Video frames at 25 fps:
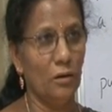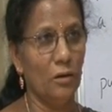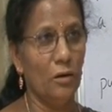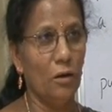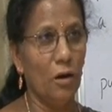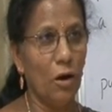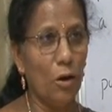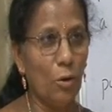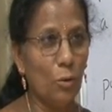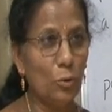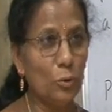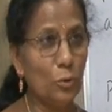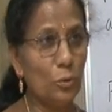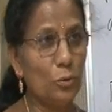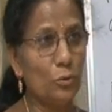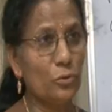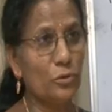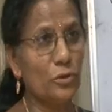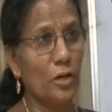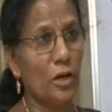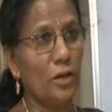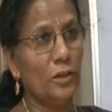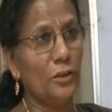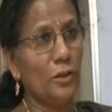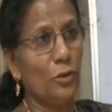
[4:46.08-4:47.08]
How to
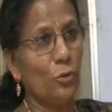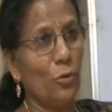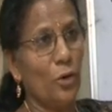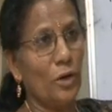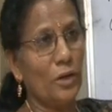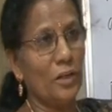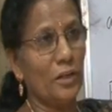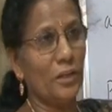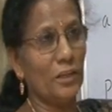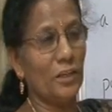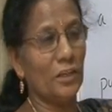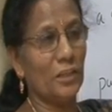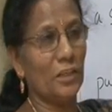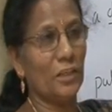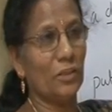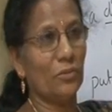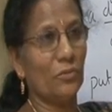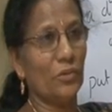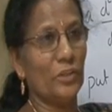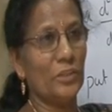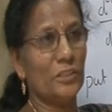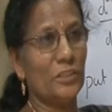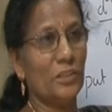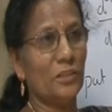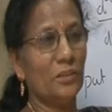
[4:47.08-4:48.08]
solve the quadratic
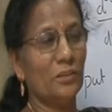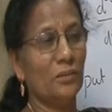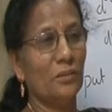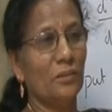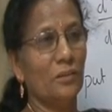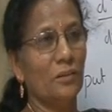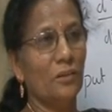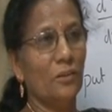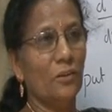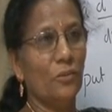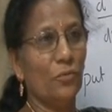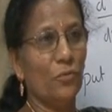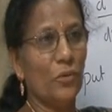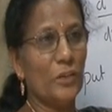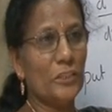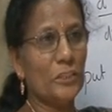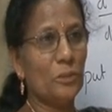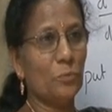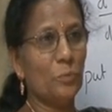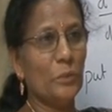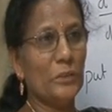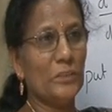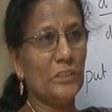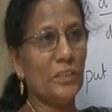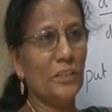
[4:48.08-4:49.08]
equation? First
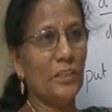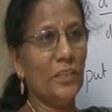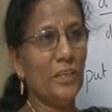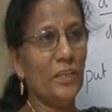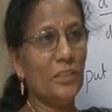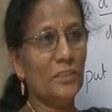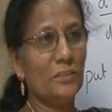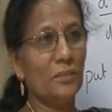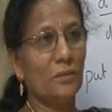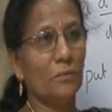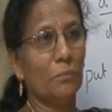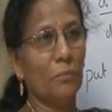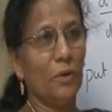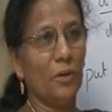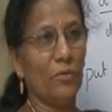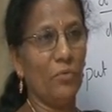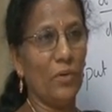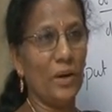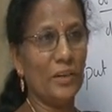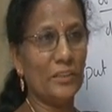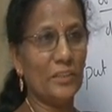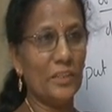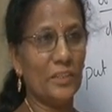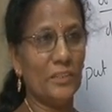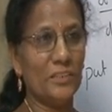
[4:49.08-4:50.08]
method is by
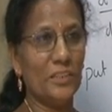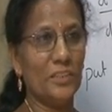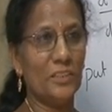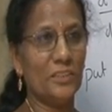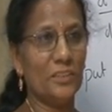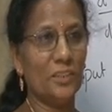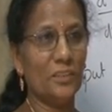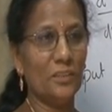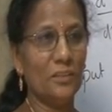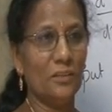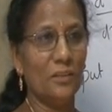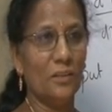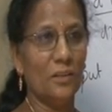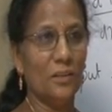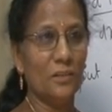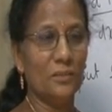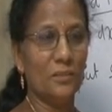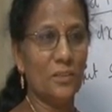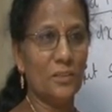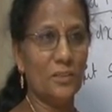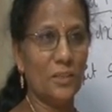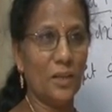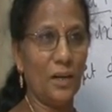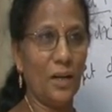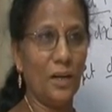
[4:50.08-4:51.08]
factorization,
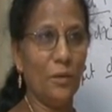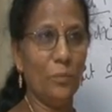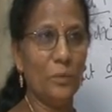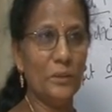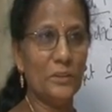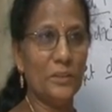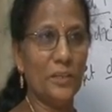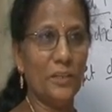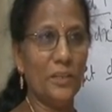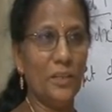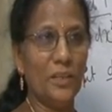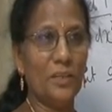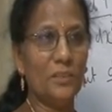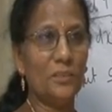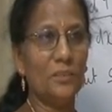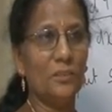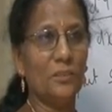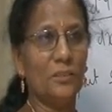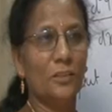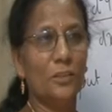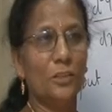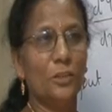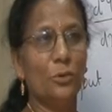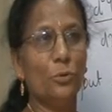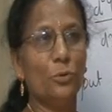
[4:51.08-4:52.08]
the second method is
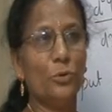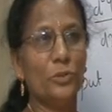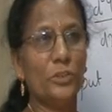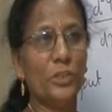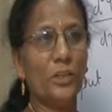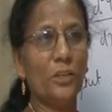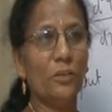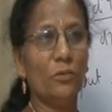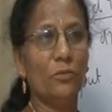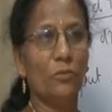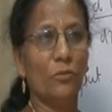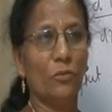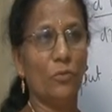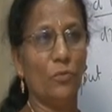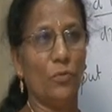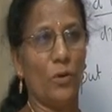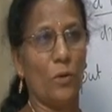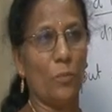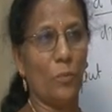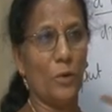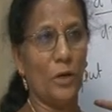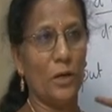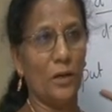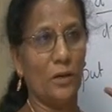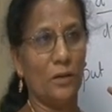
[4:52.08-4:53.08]
using
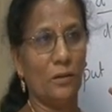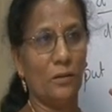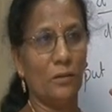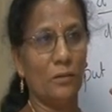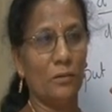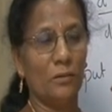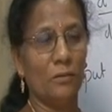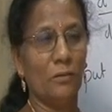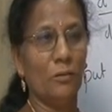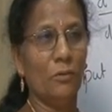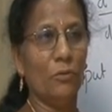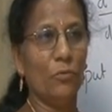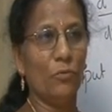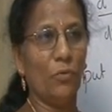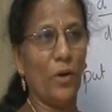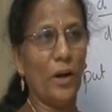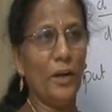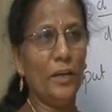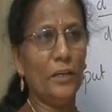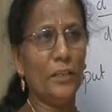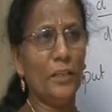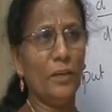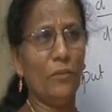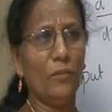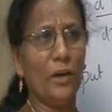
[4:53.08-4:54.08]
formula.
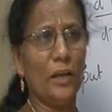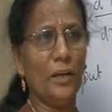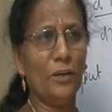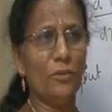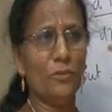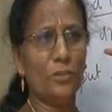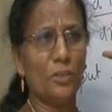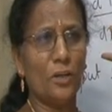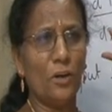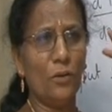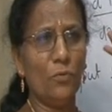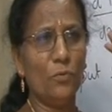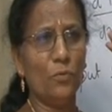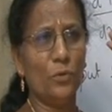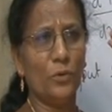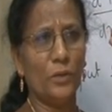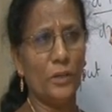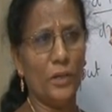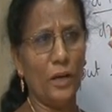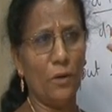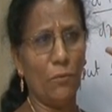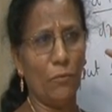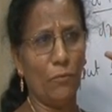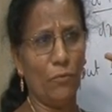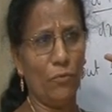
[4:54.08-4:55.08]
Find the values of
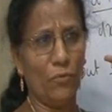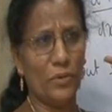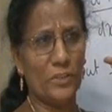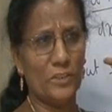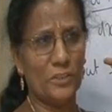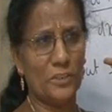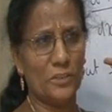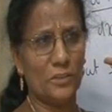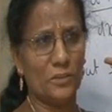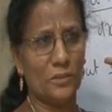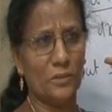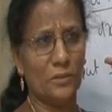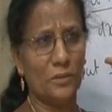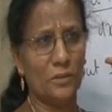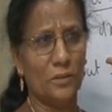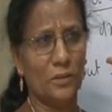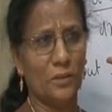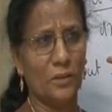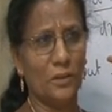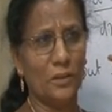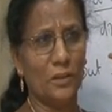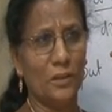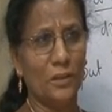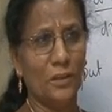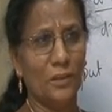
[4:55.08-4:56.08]
m first,
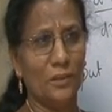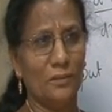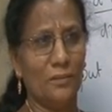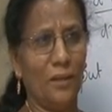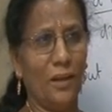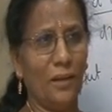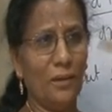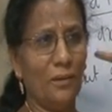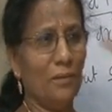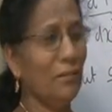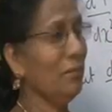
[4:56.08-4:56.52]
then